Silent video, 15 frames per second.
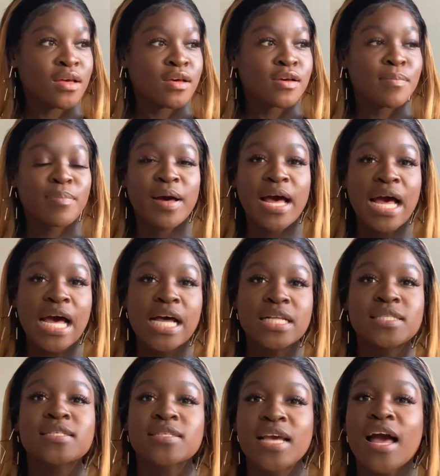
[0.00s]

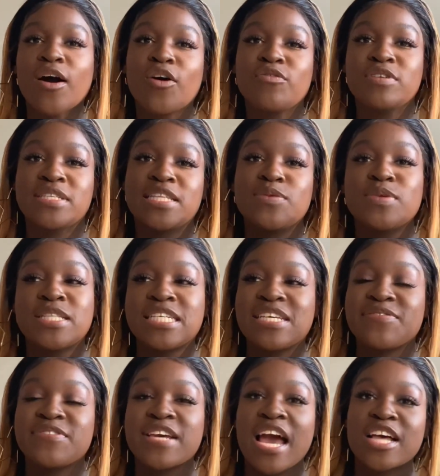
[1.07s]
But yeah, obviously with
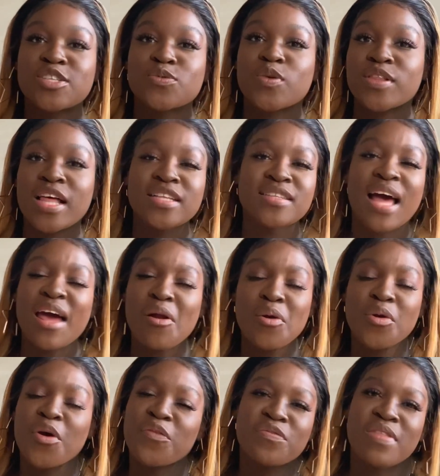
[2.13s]
TV as well. That I don't
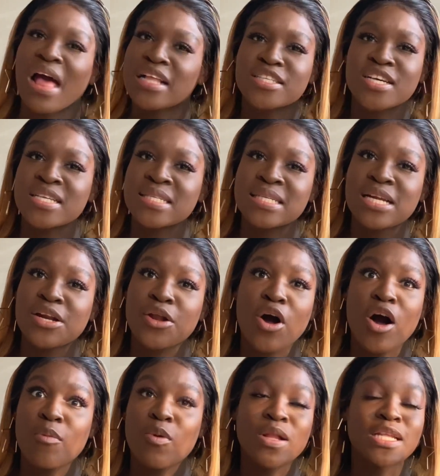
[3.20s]
know if that's considered a
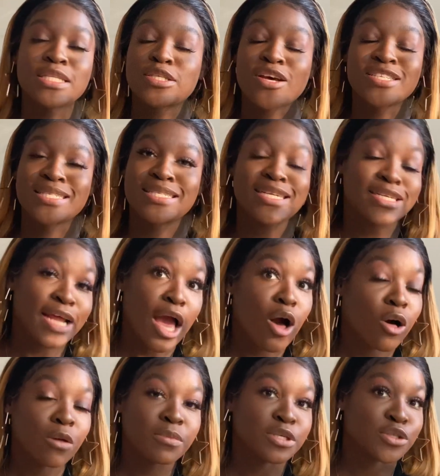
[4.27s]
hobby. Well, it's considered a
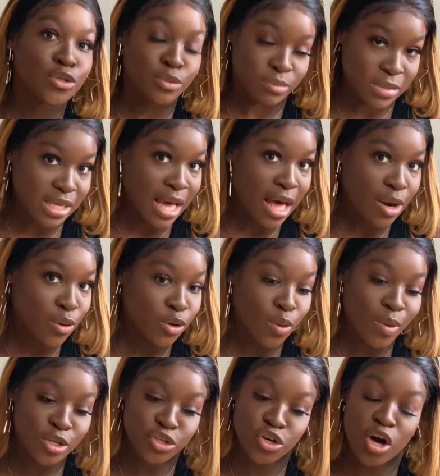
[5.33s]
hobby to me. I don't know
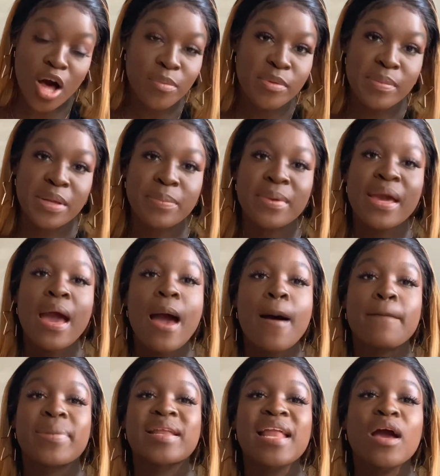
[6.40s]
what your hobby may be,
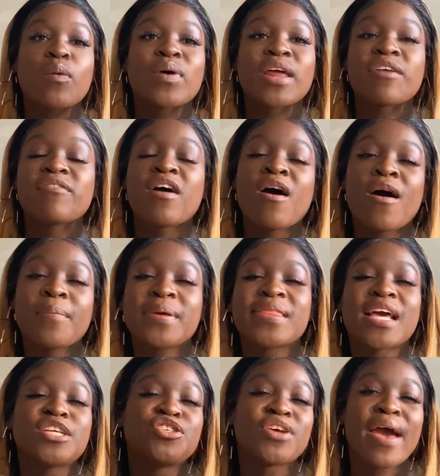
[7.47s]
but like whatever hobby
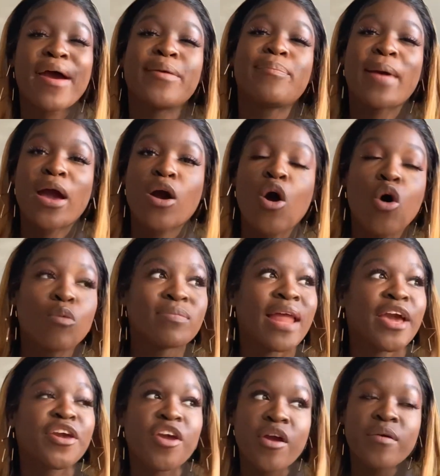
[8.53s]
that you had back home,
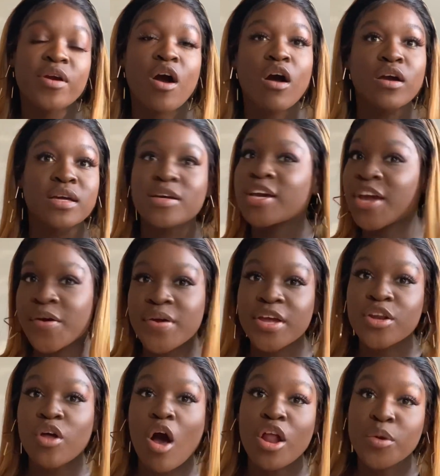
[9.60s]
like carry
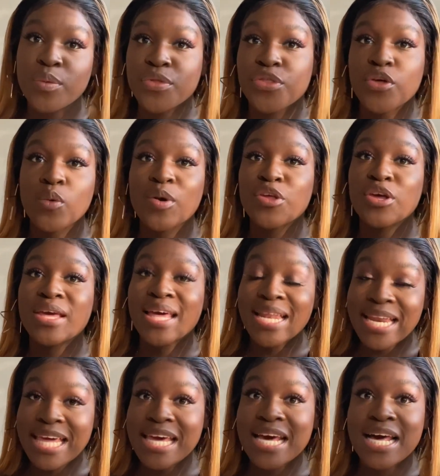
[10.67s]
it on with you when you get
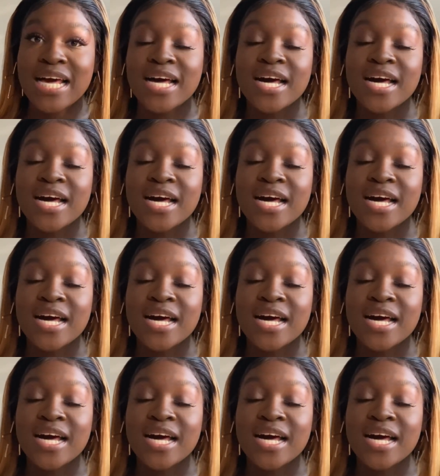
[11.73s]
here.